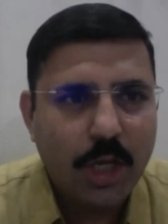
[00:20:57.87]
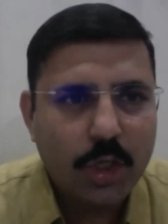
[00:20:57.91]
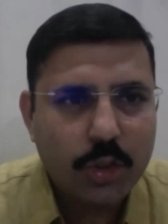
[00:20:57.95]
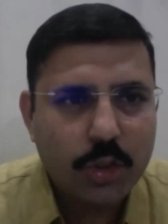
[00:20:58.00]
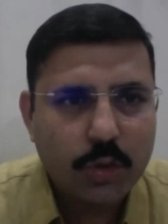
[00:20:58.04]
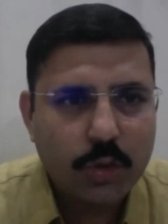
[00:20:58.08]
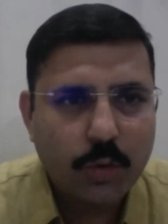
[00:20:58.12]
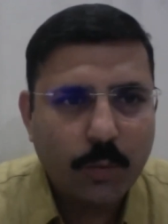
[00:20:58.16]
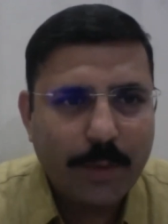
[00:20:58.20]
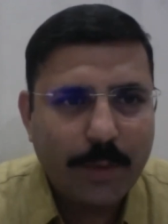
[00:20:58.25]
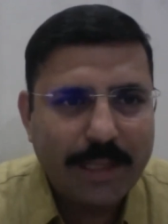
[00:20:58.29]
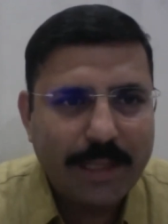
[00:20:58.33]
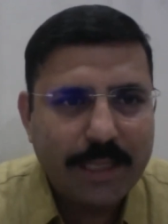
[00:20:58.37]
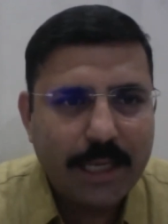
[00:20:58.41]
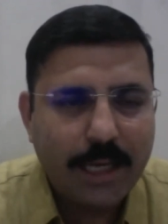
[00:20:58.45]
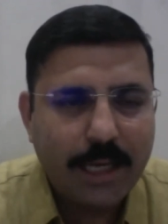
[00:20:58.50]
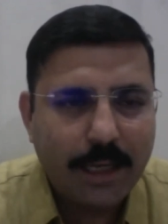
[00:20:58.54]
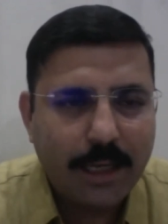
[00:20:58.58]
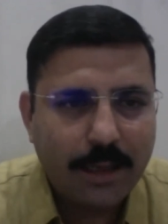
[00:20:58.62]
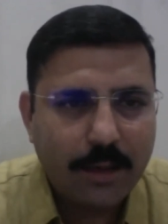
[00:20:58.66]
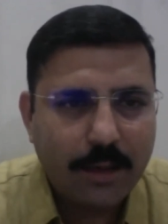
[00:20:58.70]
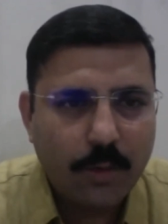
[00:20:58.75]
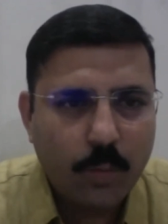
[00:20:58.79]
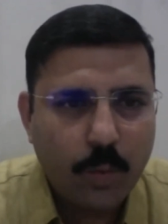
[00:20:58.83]
so when they
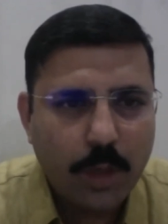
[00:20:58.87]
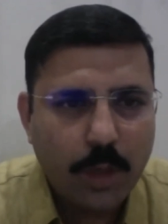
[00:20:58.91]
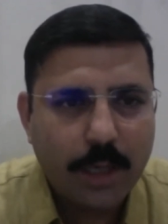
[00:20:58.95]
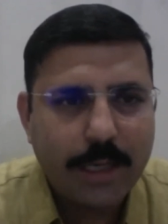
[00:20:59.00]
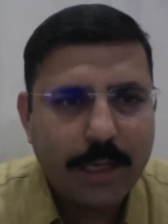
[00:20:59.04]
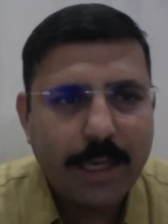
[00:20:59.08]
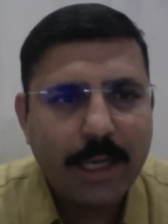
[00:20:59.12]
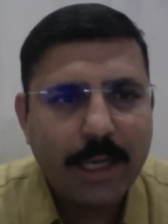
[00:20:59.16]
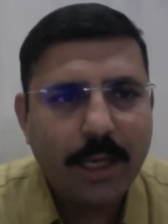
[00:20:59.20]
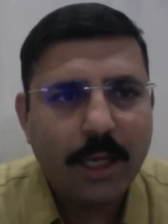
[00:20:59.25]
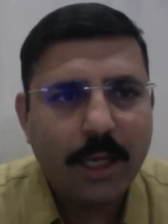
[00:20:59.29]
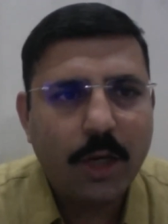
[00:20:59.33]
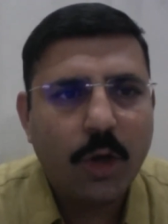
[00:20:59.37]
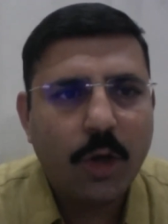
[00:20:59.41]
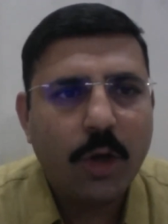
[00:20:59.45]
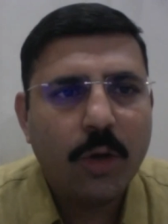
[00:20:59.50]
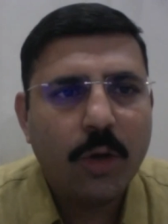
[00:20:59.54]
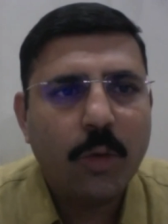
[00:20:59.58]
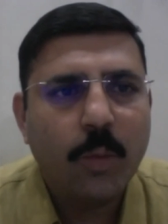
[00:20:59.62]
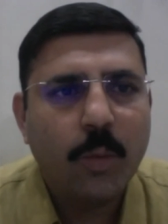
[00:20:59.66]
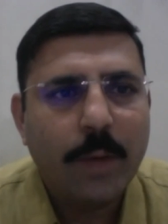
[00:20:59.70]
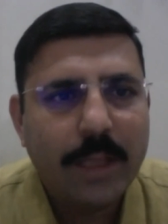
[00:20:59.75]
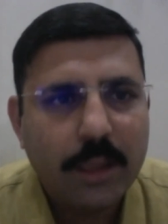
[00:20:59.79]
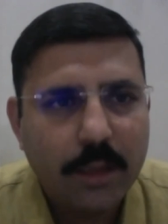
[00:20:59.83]
are working
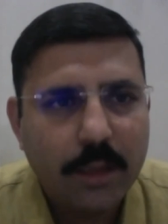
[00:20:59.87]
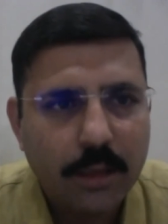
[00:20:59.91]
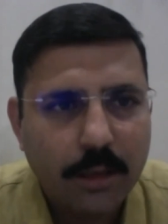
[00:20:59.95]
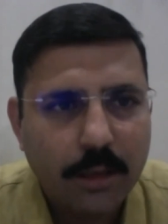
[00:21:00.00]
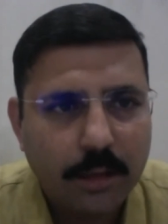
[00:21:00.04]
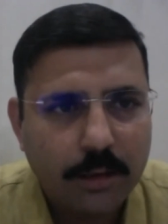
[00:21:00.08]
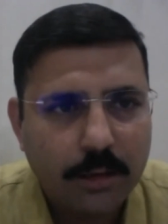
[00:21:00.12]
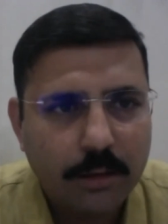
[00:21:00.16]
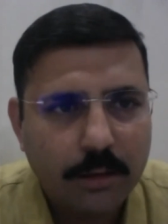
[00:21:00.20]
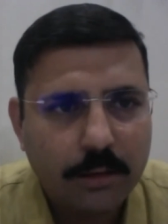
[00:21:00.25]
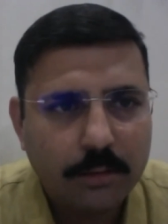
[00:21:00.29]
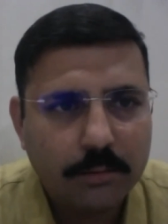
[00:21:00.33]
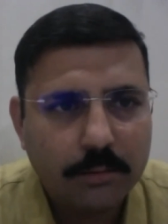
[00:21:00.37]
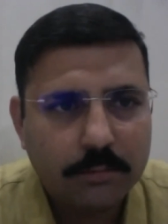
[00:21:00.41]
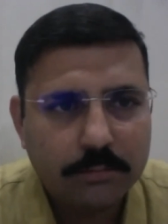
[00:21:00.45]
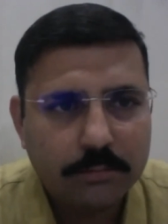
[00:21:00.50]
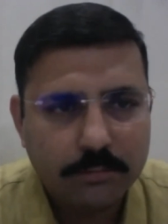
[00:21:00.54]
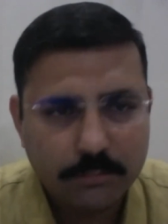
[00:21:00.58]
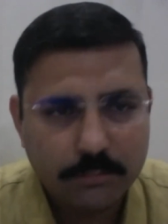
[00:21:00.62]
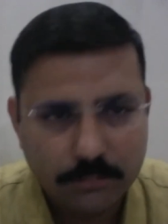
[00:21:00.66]
along with the